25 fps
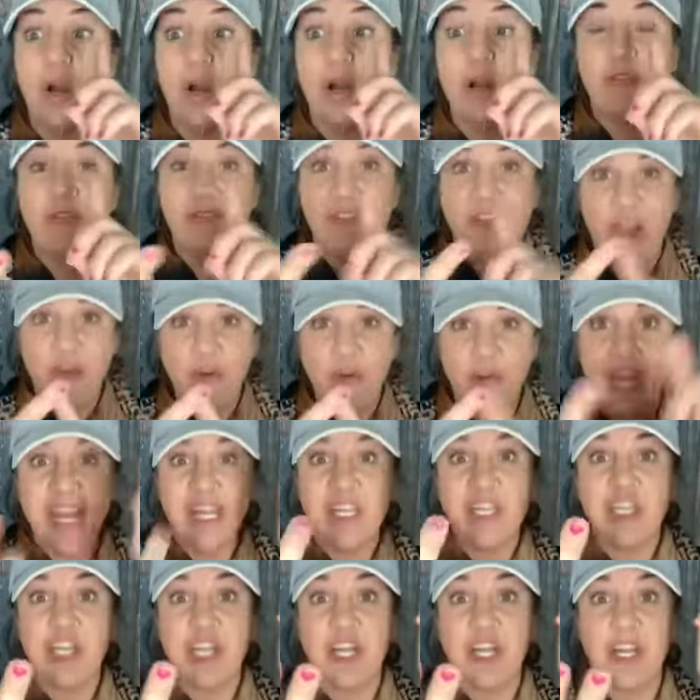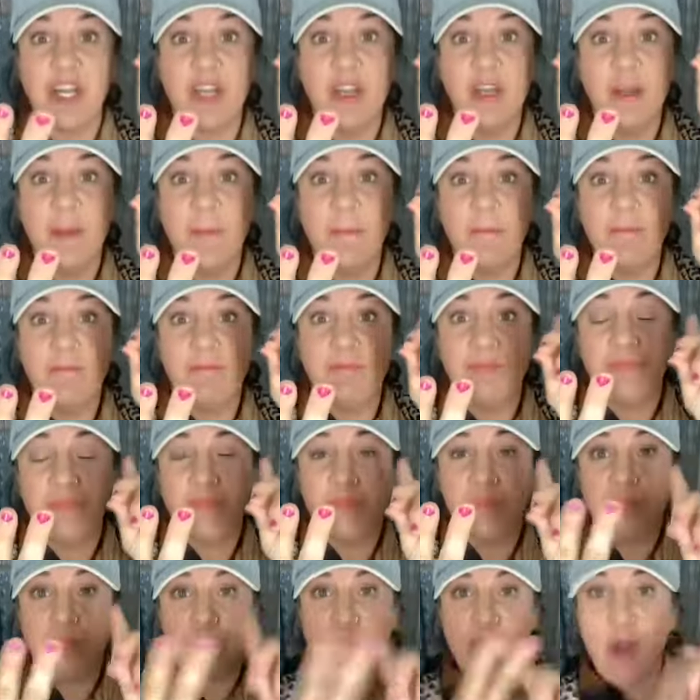foundation,
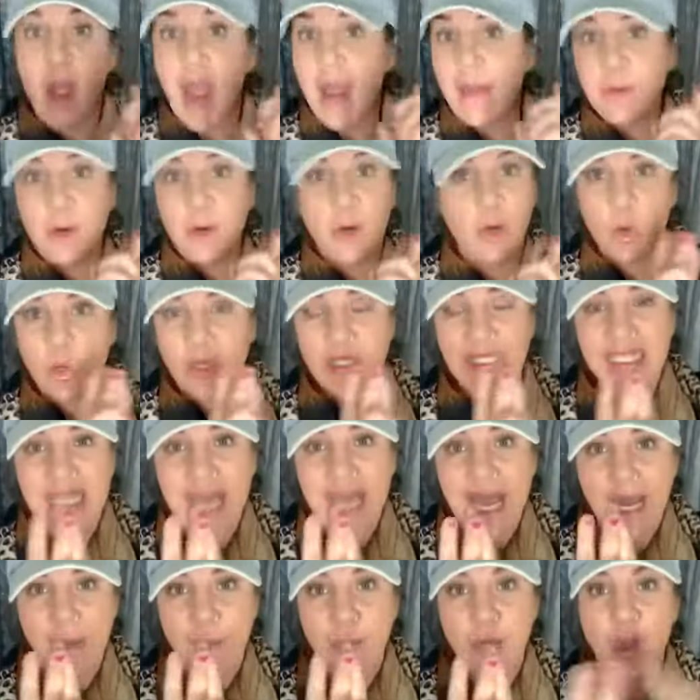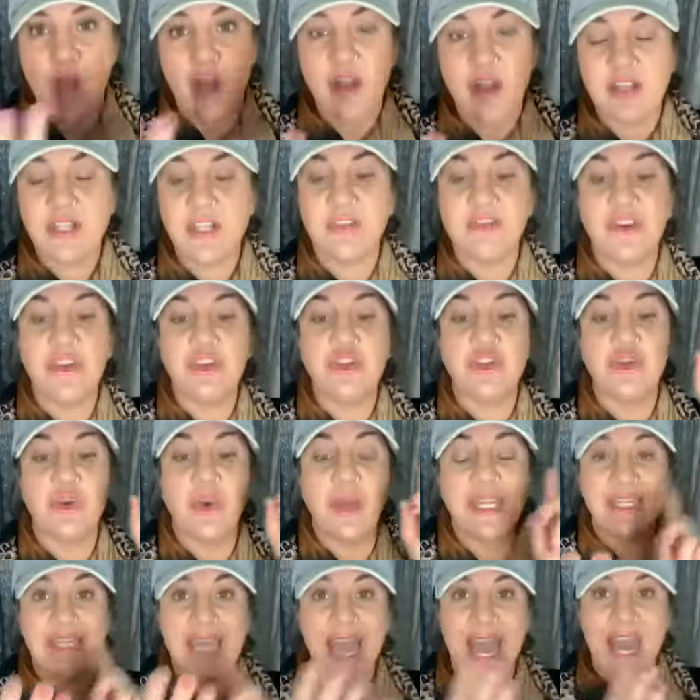primer or setting product of your choice,
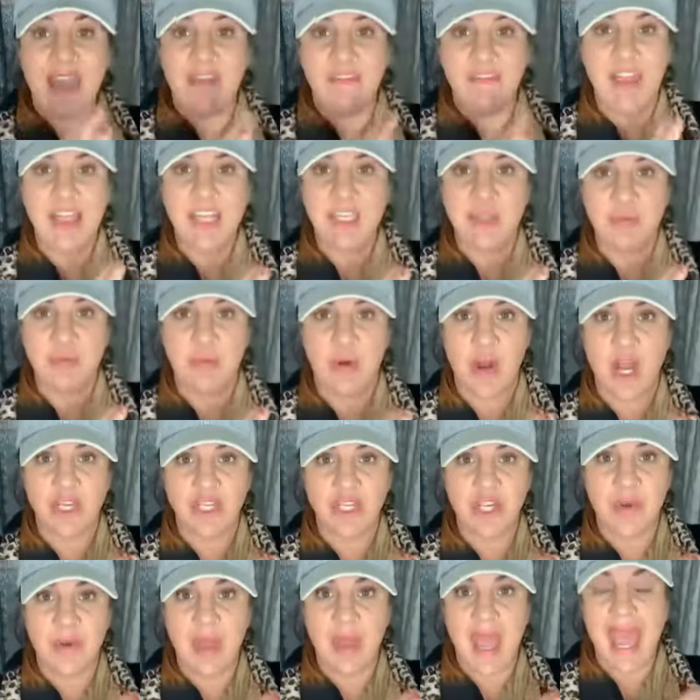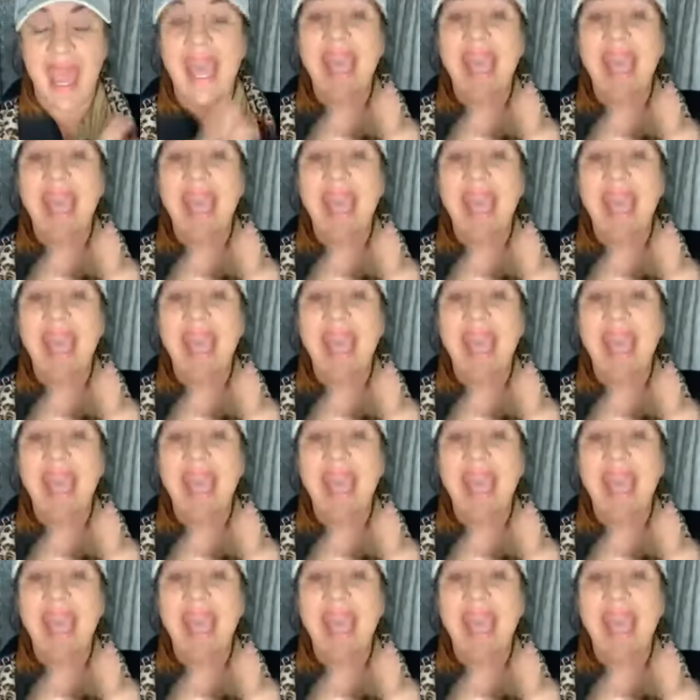and a face brush, okay?